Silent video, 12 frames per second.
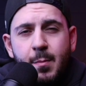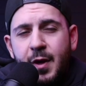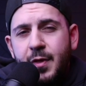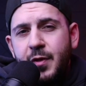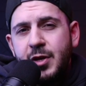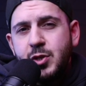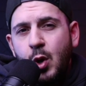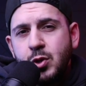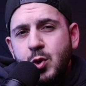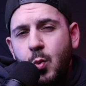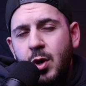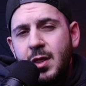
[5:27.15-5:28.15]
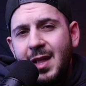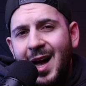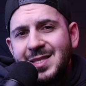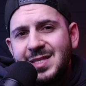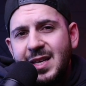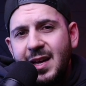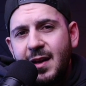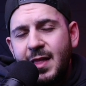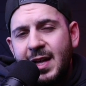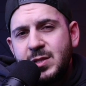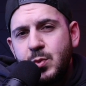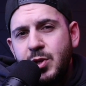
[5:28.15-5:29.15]
But there's also one last thing
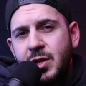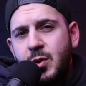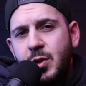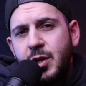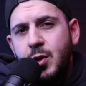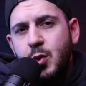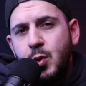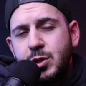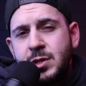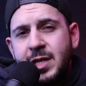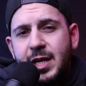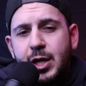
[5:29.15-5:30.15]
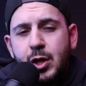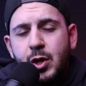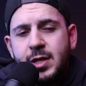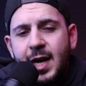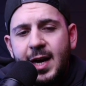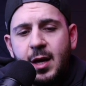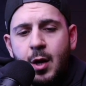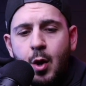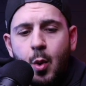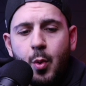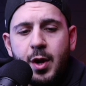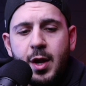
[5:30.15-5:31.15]
that's really, really cool to take a look at
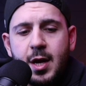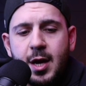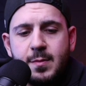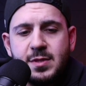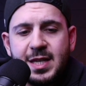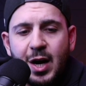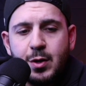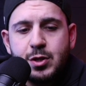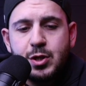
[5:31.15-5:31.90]
when it comes down